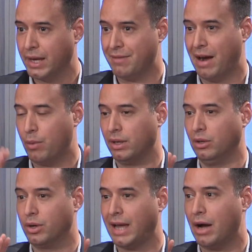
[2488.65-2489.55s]
If I were to
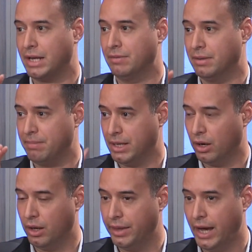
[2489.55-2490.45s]
look out even
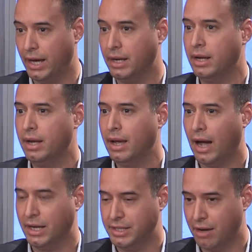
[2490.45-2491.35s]
beyond that,
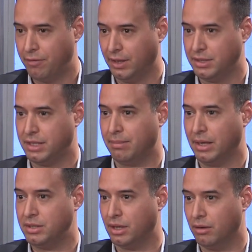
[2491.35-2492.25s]
I definitely see
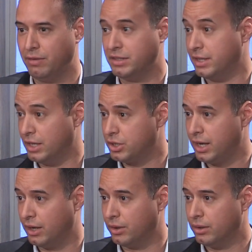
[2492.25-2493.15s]
myself as an
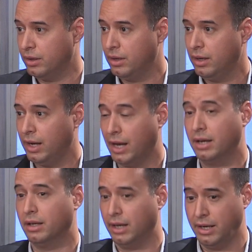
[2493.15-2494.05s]
educator and
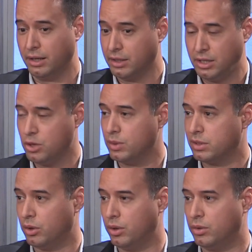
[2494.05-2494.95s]
a
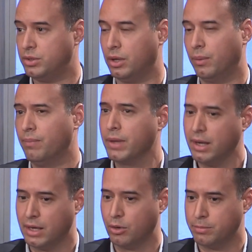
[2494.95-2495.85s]
continuous learner. So
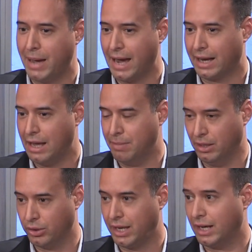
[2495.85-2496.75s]
years back, I'd
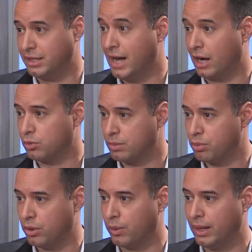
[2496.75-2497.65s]
been looking at a doctorate
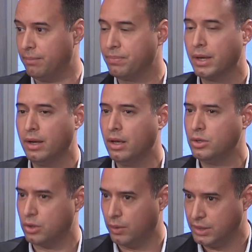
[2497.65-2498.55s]
program.
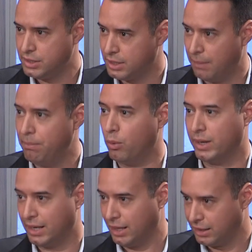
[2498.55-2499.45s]
So at some
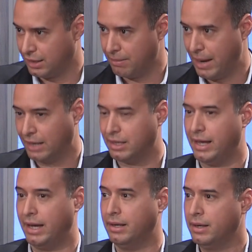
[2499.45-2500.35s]
point, I'd like to get back to
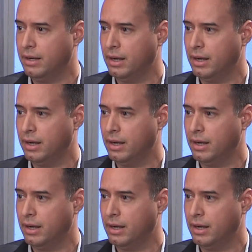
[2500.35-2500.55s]
that.